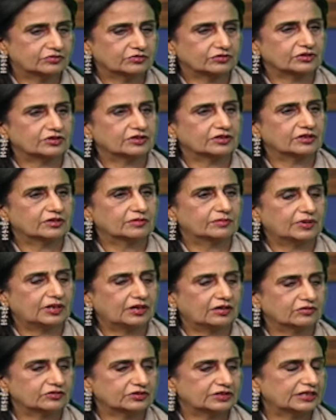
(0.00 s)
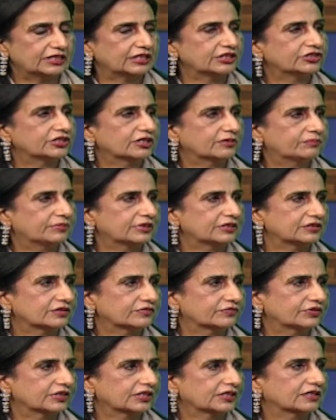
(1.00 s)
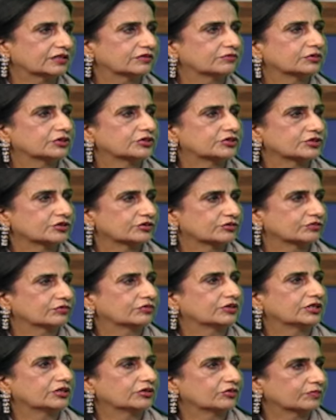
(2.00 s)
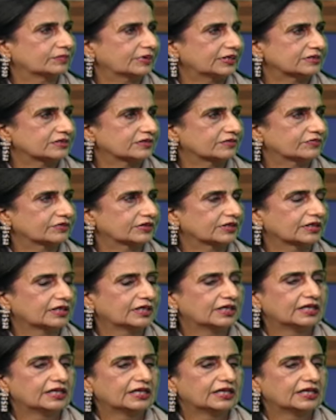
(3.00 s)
talking about Asia-Pacific converted to Indo-Pacific.